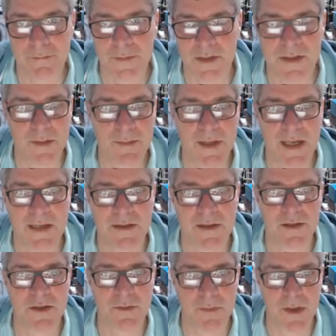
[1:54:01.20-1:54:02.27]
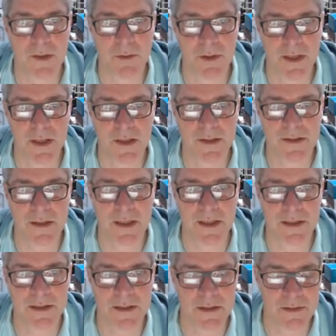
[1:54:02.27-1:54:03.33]
Some cases you might want it
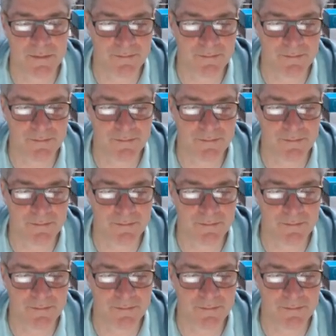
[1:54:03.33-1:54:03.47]
isolated.